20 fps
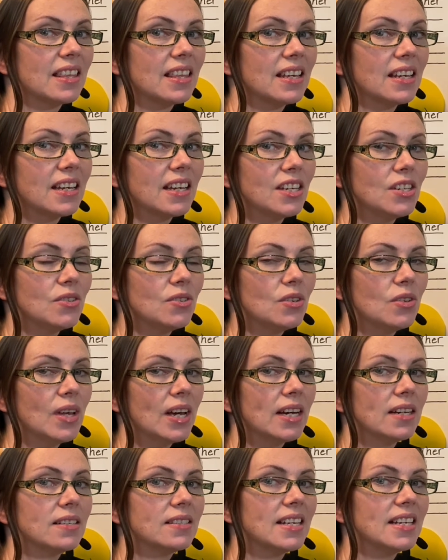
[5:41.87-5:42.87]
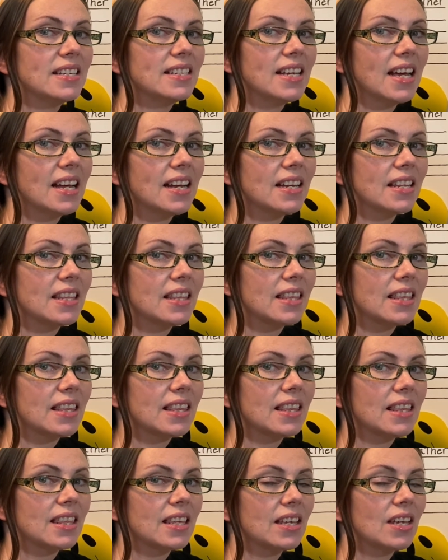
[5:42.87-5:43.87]
Can you do that? Say 10th.
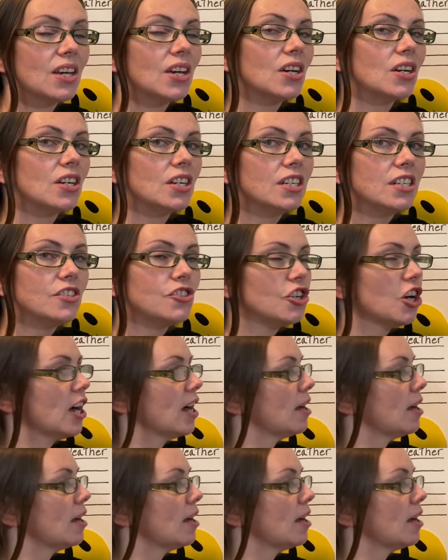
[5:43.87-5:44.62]
Good job.